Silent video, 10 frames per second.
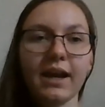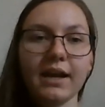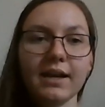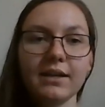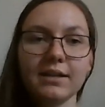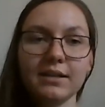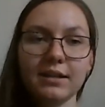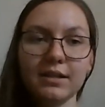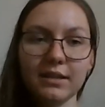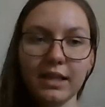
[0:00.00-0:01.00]
and
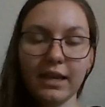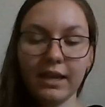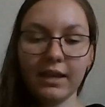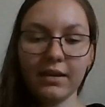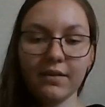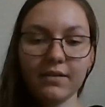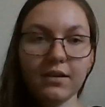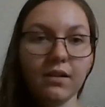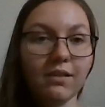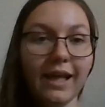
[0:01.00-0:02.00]
they
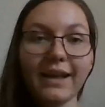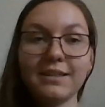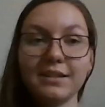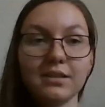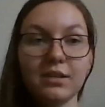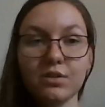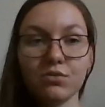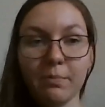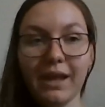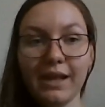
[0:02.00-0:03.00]
collected these
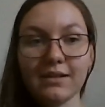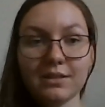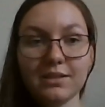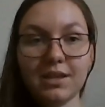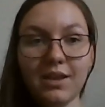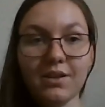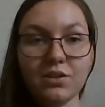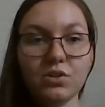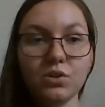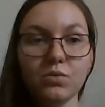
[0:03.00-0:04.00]
remains
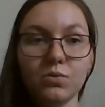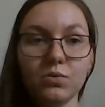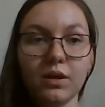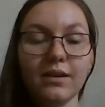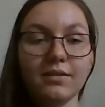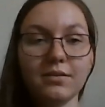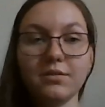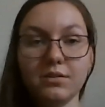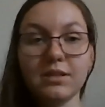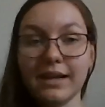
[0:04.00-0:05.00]
to uh,
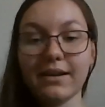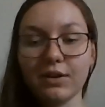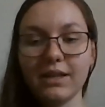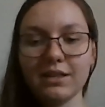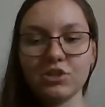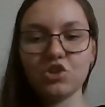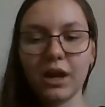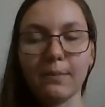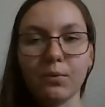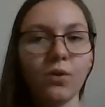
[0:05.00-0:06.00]
to decorate this
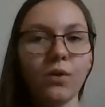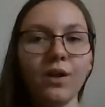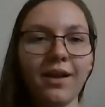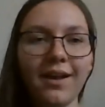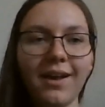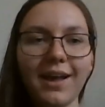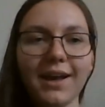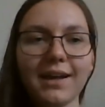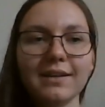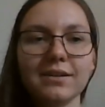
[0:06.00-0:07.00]
chapel.
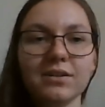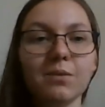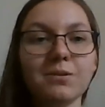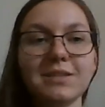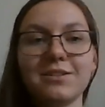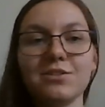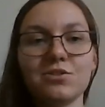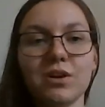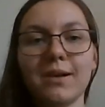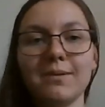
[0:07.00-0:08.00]
And Thomasic
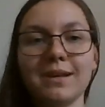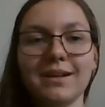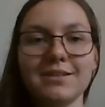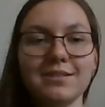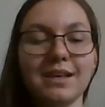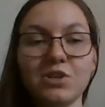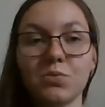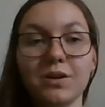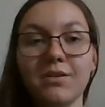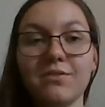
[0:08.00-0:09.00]
described it as a
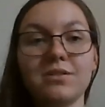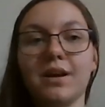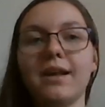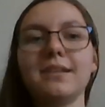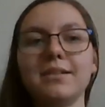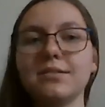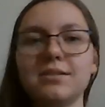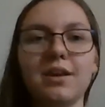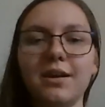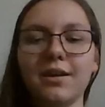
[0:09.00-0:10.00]
sanctuary of
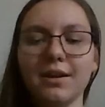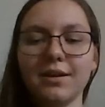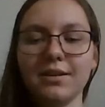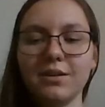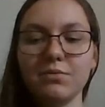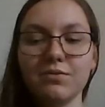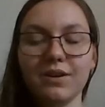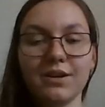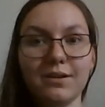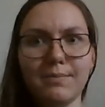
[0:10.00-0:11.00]
silence. He was
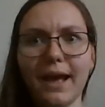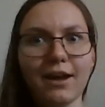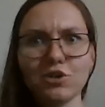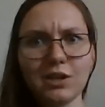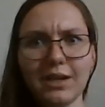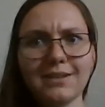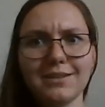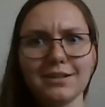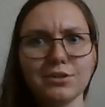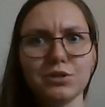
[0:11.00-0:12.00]
very passionate.
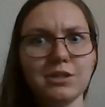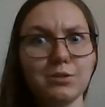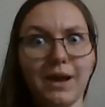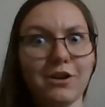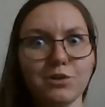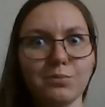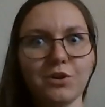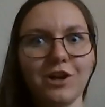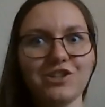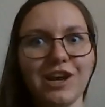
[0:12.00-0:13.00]
This was his passion
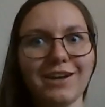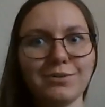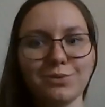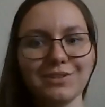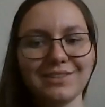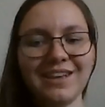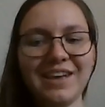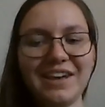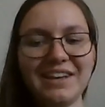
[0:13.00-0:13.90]
project, was